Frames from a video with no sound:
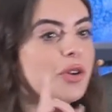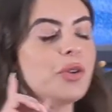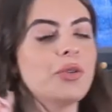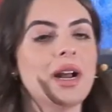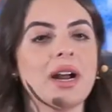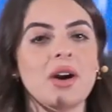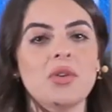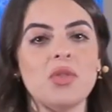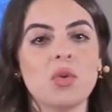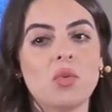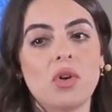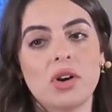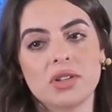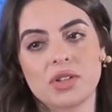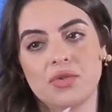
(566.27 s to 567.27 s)
around the
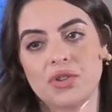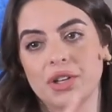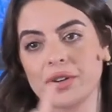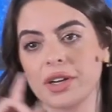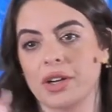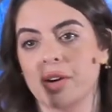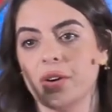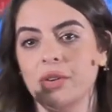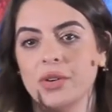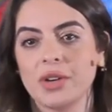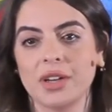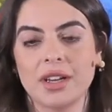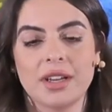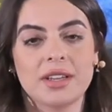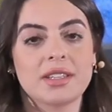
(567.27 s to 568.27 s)
walls of Jericho
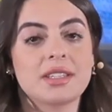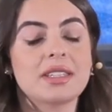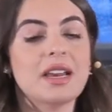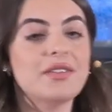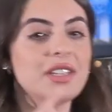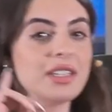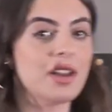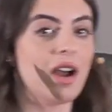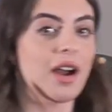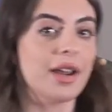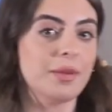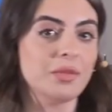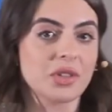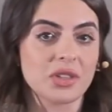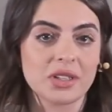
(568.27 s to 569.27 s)
seven
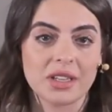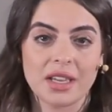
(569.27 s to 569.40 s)
times,